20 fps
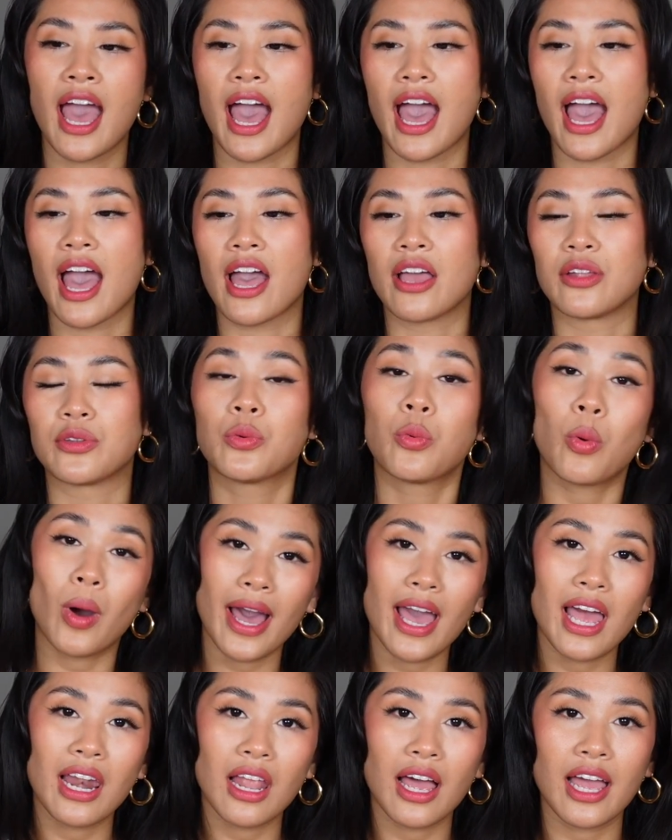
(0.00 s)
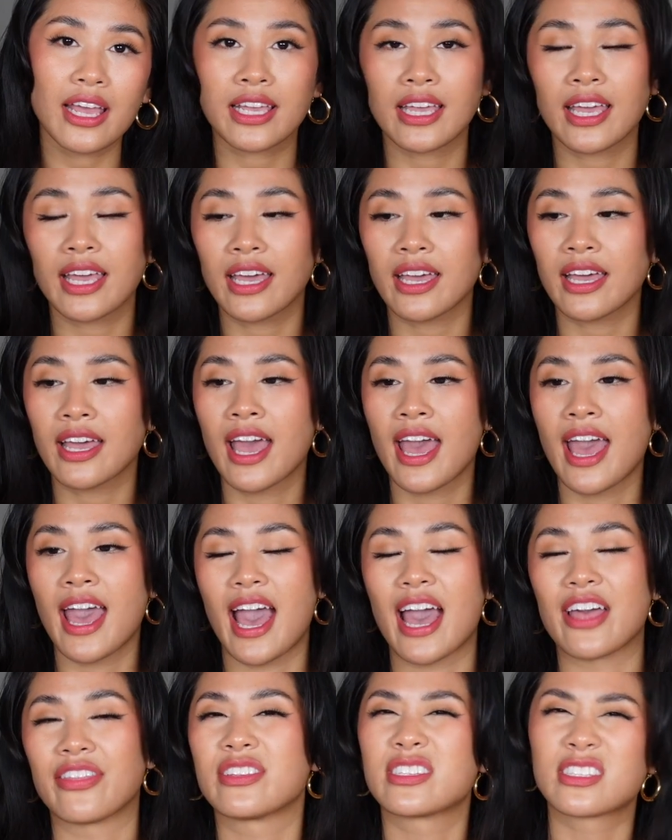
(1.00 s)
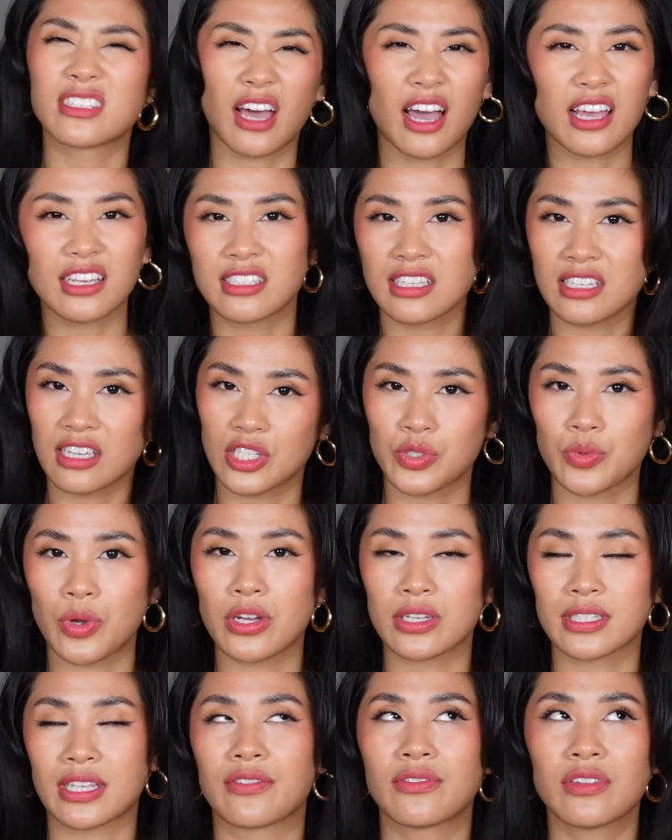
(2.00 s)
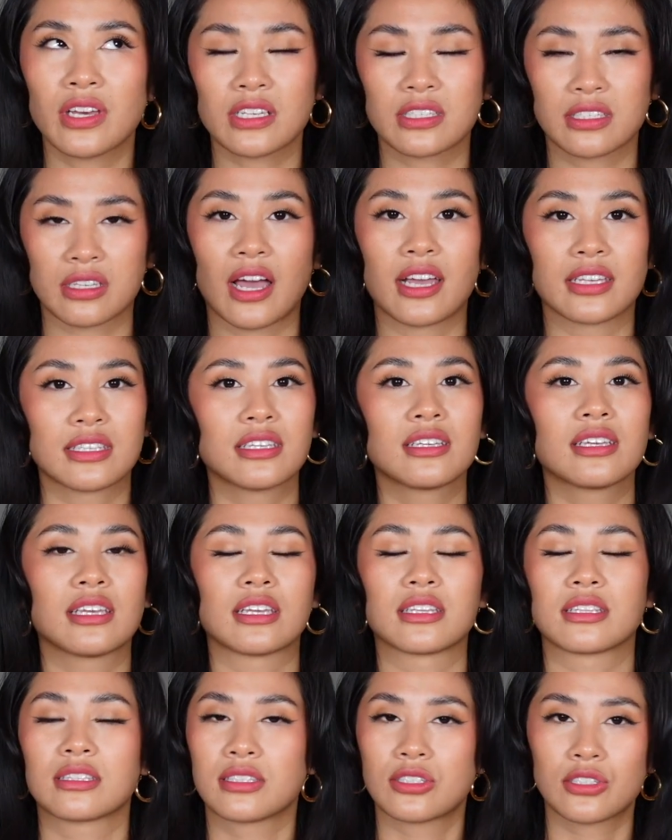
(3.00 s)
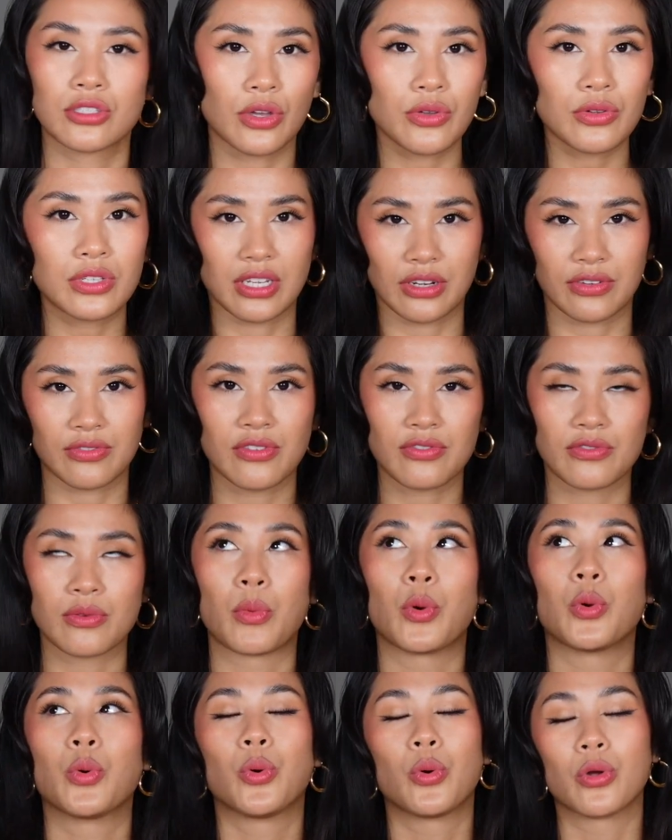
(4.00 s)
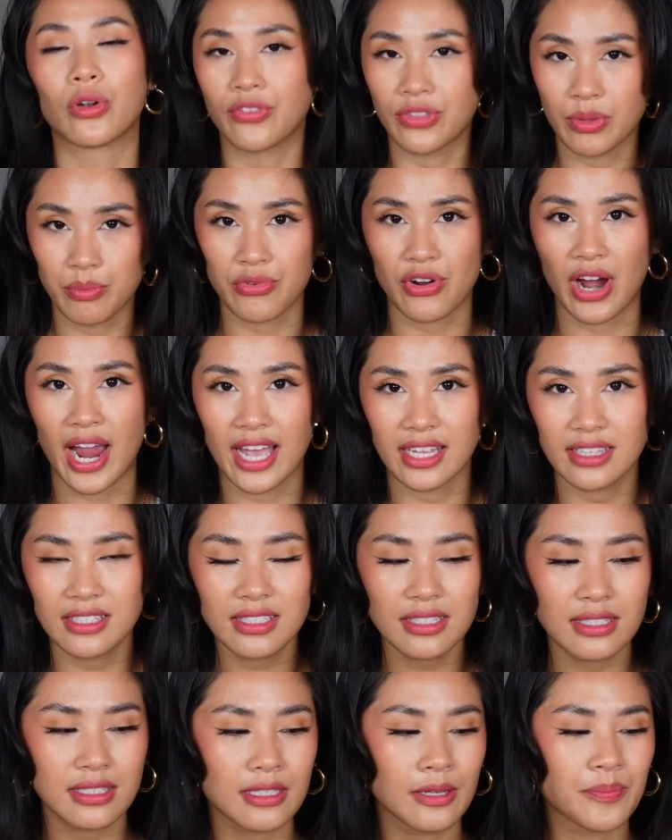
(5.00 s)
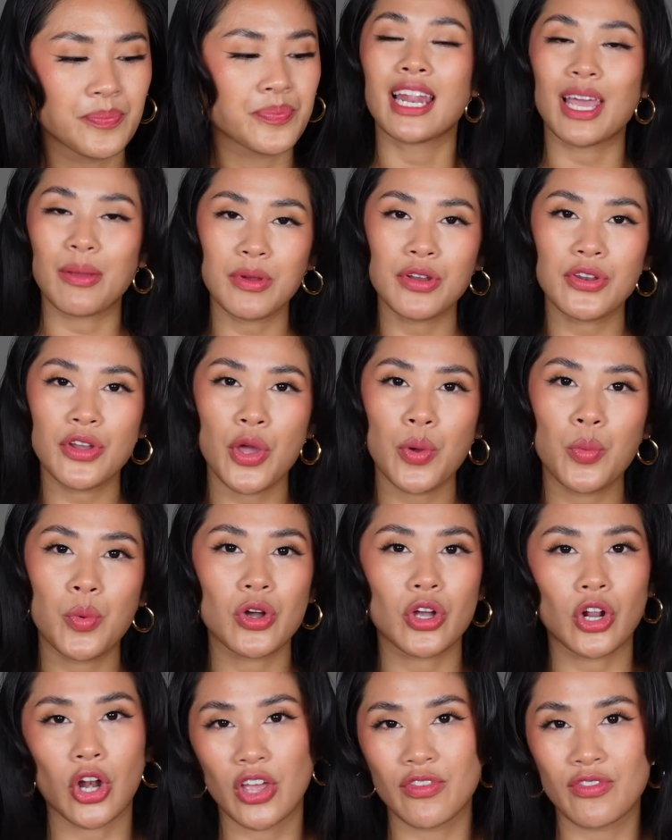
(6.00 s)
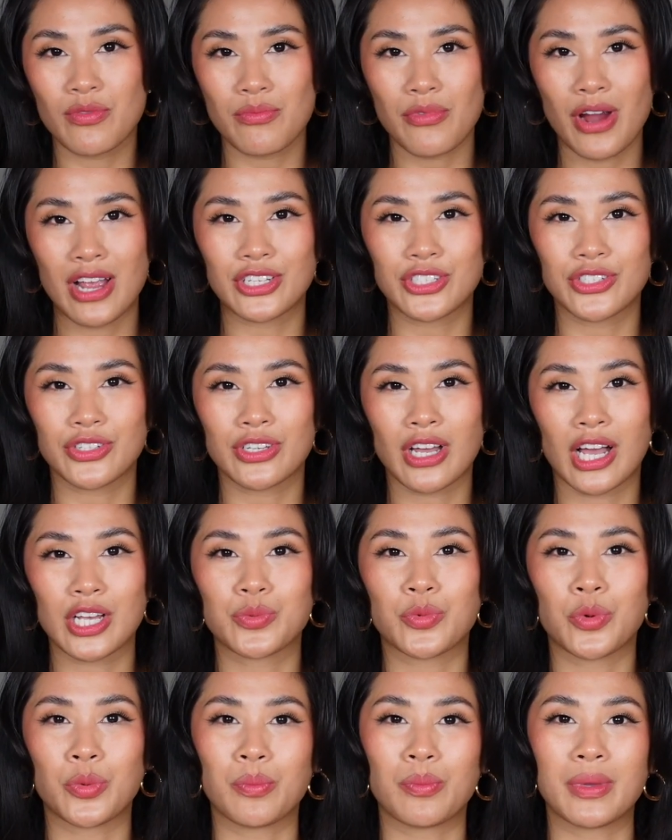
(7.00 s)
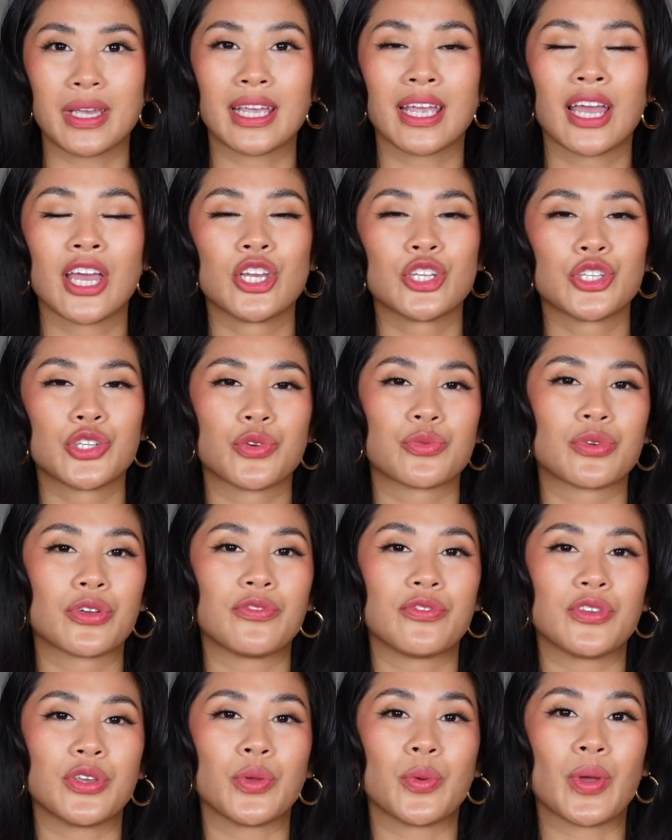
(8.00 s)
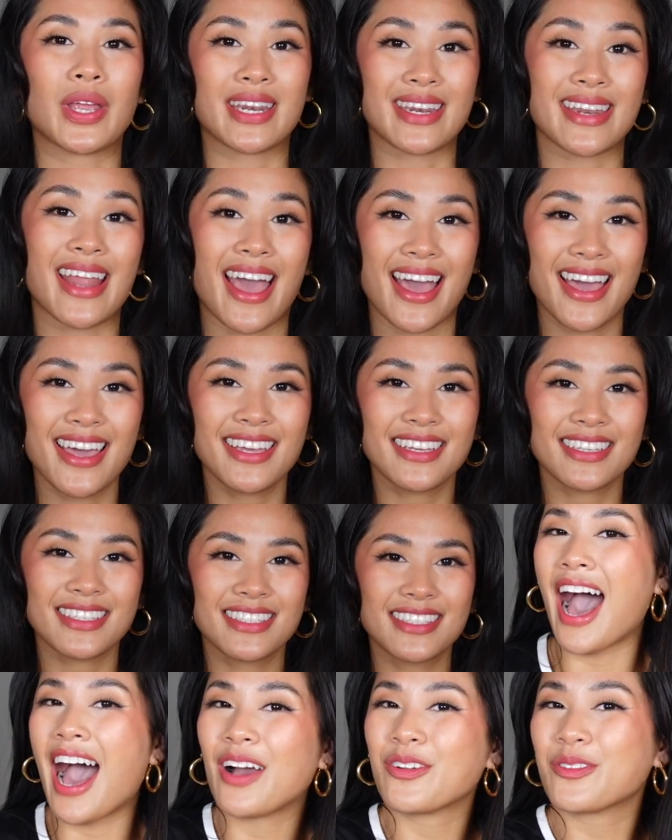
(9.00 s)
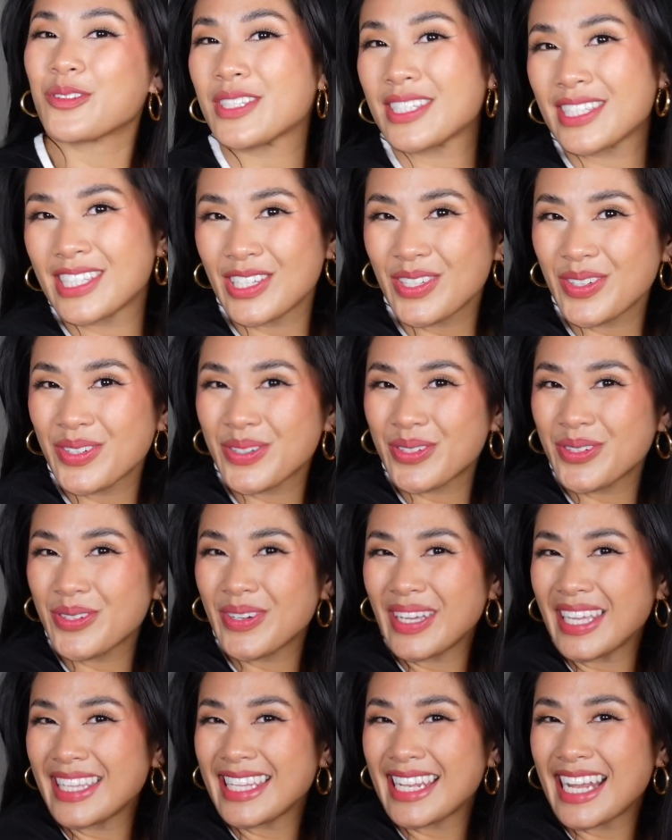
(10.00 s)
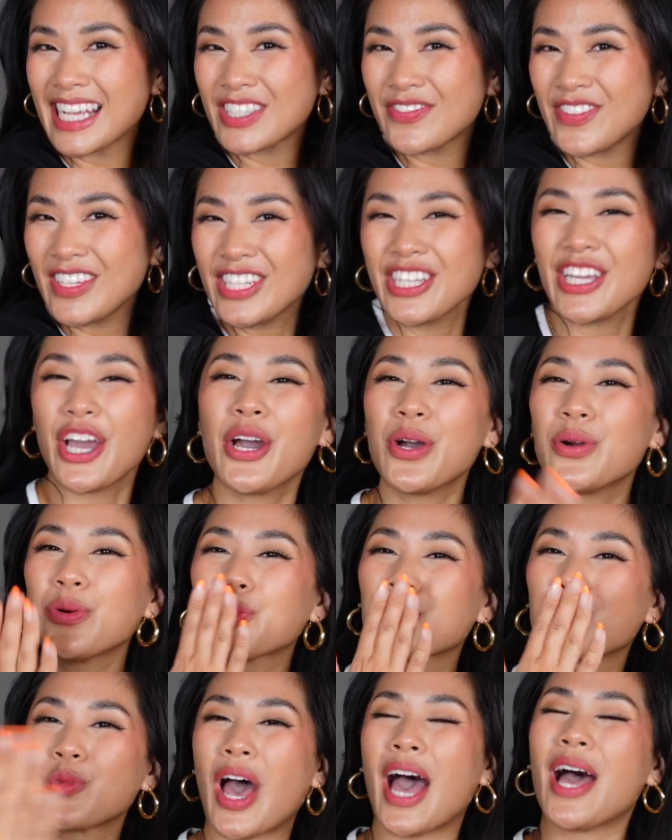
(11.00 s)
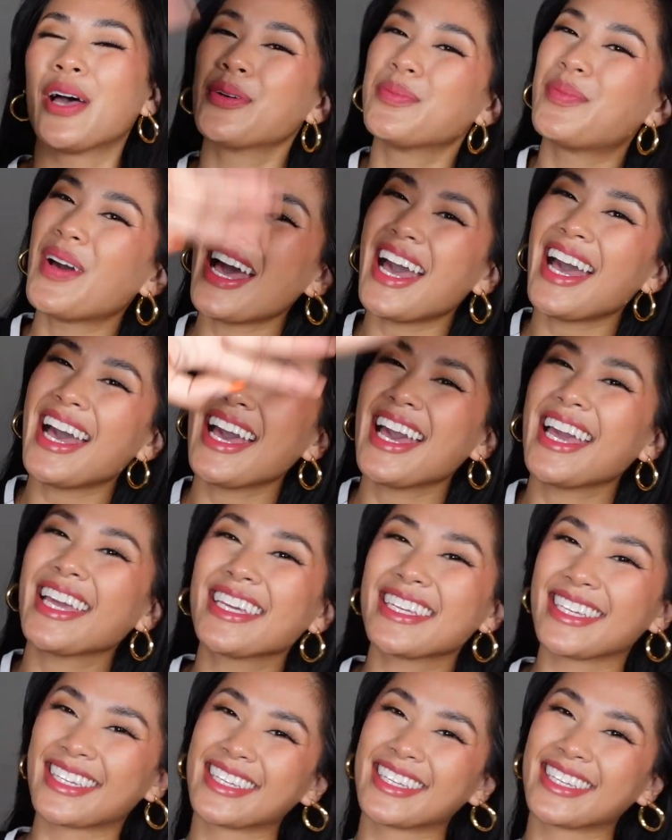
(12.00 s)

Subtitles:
and why I like it, and the sizing as well, because I feel like sizing, it's so different from all of the brands. Let me know what clothing brands you guys want me to review next. I will see you all in the next video. Bye.